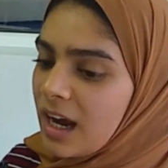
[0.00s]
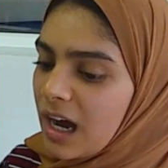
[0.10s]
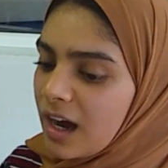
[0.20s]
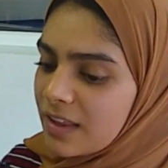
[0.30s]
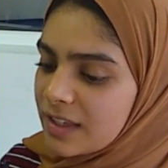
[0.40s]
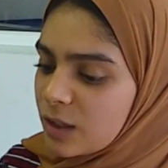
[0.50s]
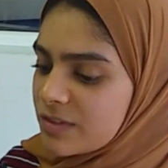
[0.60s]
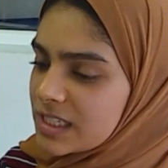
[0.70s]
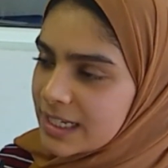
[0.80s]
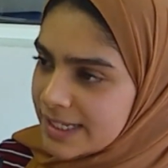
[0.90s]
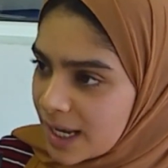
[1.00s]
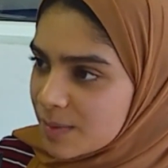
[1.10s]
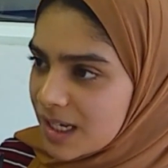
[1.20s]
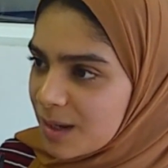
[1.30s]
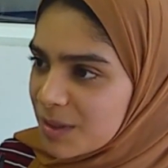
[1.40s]
And then obviously exams
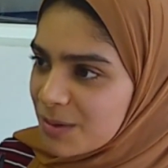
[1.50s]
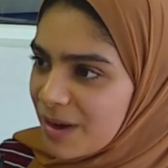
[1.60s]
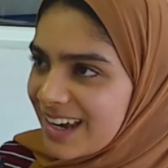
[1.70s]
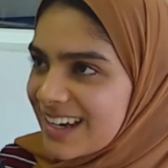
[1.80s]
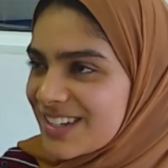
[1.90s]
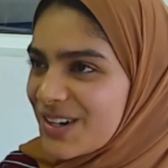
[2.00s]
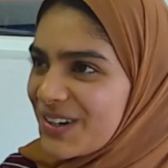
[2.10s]
came in the way, so